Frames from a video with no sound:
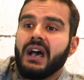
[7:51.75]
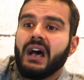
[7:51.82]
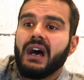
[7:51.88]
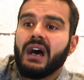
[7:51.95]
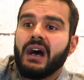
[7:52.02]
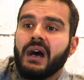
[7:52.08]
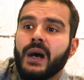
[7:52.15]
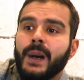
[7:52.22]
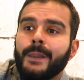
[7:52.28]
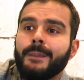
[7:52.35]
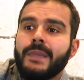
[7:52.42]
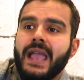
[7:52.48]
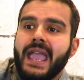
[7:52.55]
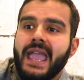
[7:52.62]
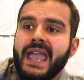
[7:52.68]

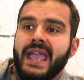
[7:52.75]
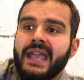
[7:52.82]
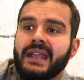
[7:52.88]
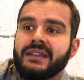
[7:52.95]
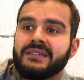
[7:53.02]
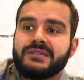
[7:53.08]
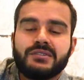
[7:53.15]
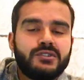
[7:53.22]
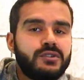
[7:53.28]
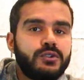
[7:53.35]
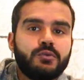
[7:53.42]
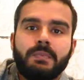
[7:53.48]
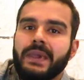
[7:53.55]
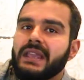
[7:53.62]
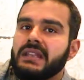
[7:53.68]
and
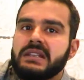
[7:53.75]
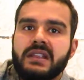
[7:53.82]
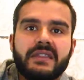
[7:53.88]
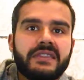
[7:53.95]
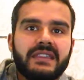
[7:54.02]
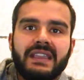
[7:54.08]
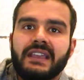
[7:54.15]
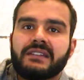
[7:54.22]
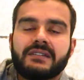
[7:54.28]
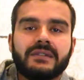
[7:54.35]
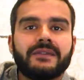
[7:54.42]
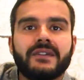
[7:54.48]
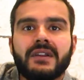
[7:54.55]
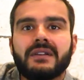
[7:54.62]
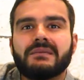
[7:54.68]
you pay nothing
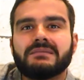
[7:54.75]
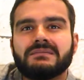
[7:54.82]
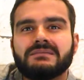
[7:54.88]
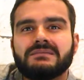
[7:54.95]
extra for it.